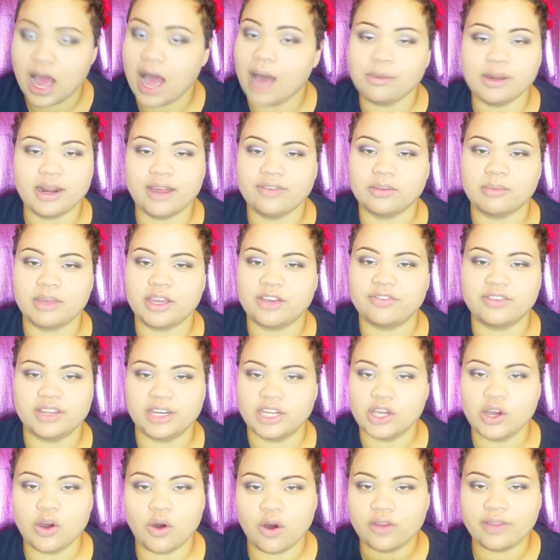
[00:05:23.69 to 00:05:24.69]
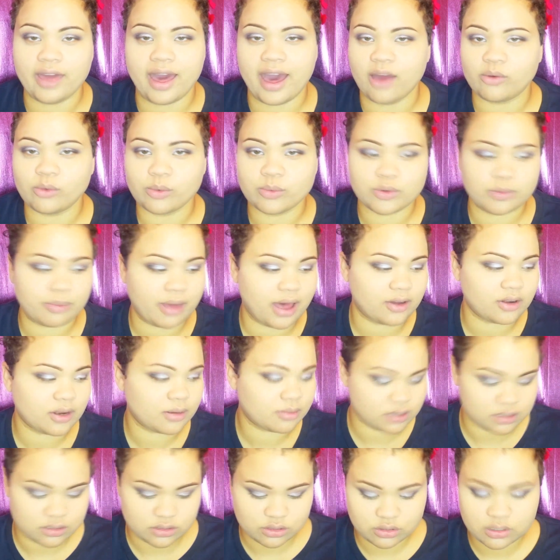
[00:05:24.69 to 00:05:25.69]
I'm gonna have to make a video on that arrowroot powder
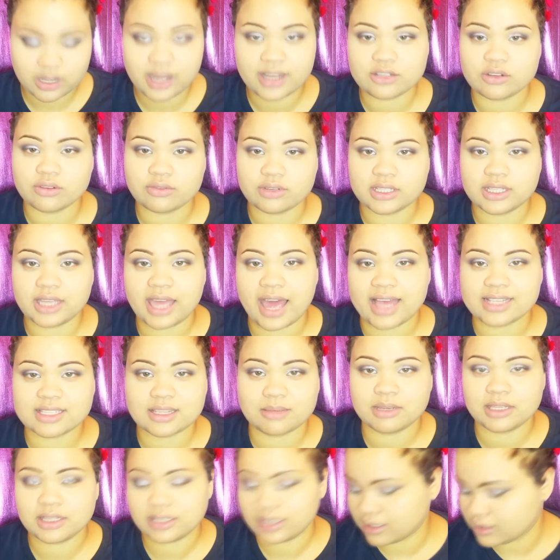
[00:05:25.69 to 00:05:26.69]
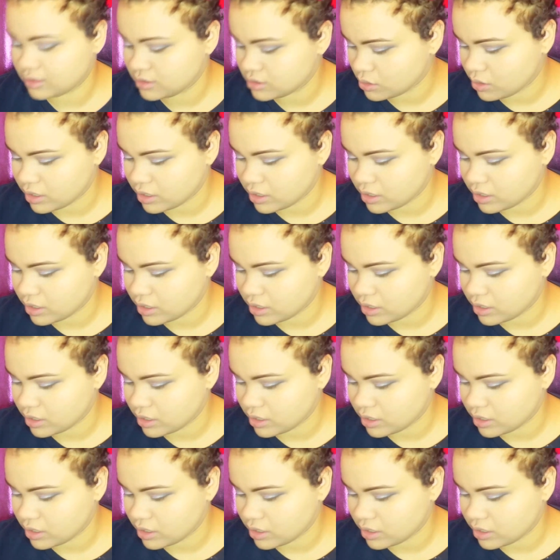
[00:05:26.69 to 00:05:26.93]
because you guys are really asking me like these